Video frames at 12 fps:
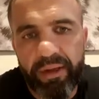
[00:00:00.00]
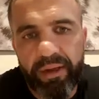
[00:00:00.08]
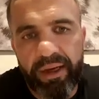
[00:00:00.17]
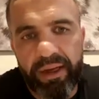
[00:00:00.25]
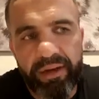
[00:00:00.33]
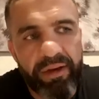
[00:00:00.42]

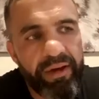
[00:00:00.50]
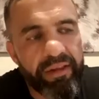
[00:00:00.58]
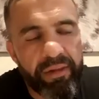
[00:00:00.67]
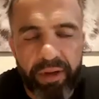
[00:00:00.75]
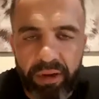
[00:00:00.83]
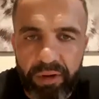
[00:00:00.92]
And it's
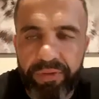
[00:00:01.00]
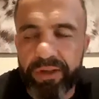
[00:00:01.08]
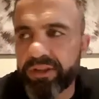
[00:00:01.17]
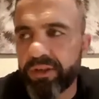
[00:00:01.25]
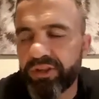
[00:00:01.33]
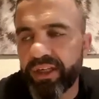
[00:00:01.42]
gonna be a lot of fun,
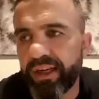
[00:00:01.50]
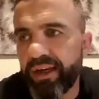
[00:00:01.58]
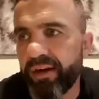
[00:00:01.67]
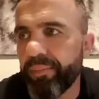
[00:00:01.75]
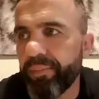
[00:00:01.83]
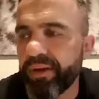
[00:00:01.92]
so check it
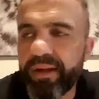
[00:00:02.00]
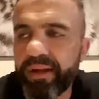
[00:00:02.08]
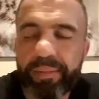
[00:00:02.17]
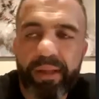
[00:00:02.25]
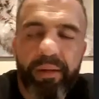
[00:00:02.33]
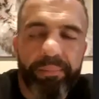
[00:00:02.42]
out. But yeah,
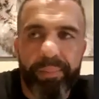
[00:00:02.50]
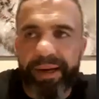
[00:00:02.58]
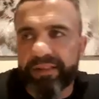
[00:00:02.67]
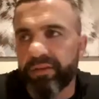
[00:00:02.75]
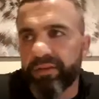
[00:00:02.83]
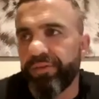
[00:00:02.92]
back
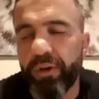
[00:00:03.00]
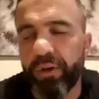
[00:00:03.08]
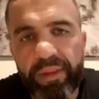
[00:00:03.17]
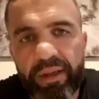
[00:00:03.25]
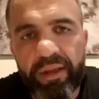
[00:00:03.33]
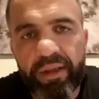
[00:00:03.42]
to Phil.
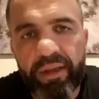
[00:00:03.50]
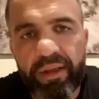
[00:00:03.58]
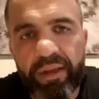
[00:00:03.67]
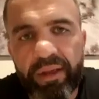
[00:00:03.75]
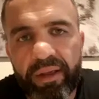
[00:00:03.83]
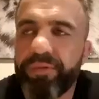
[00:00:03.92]
Yeah,
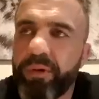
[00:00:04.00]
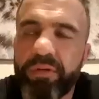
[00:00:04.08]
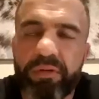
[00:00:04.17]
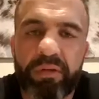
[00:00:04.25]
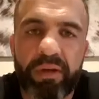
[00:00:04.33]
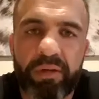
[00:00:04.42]
Phil
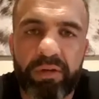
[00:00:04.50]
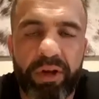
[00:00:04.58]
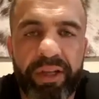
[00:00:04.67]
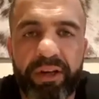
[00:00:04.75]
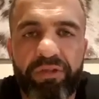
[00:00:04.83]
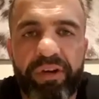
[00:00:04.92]
was an
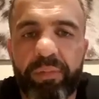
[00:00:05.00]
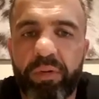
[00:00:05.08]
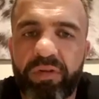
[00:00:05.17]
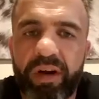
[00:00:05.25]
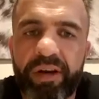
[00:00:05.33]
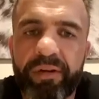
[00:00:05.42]
incredible
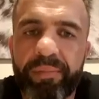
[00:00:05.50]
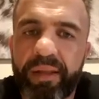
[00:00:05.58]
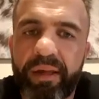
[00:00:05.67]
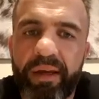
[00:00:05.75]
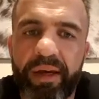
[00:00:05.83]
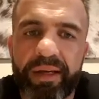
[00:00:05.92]
run.
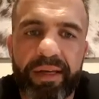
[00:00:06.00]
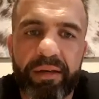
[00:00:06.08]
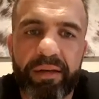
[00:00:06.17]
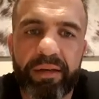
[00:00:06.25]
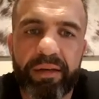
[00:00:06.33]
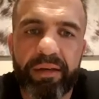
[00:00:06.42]

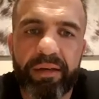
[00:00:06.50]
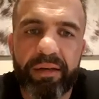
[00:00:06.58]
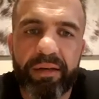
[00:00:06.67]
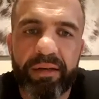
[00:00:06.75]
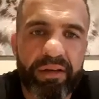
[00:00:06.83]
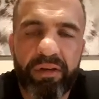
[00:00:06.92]
Again, when you're
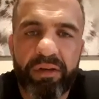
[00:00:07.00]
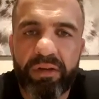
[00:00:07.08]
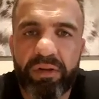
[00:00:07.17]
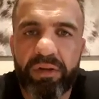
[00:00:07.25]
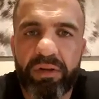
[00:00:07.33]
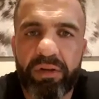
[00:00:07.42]
winning,
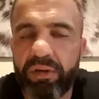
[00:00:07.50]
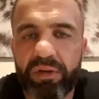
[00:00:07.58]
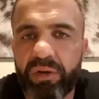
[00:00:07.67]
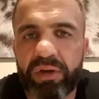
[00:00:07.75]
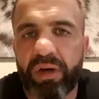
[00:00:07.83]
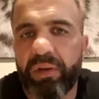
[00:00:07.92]
you
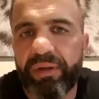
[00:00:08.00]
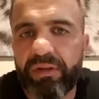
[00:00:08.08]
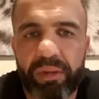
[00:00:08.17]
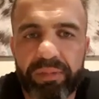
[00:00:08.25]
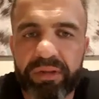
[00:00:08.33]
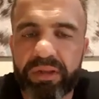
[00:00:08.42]
can't be
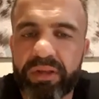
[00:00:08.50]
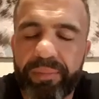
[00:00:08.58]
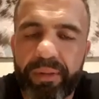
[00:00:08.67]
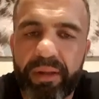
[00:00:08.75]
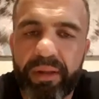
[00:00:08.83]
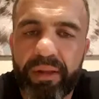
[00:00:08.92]
stopped.
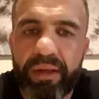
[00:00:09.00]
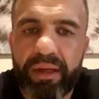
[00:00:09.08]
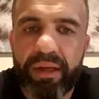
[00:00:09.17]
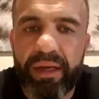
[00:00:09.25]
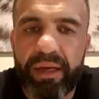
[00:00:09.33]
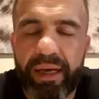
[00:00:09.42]

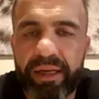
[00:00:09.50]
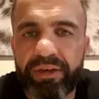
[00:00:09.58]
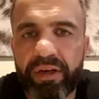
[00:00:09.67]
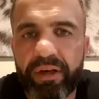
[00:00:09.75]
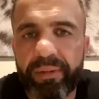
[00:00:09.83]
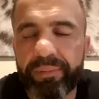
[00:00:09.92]

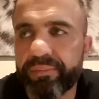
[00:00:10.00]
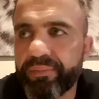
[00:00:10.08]
And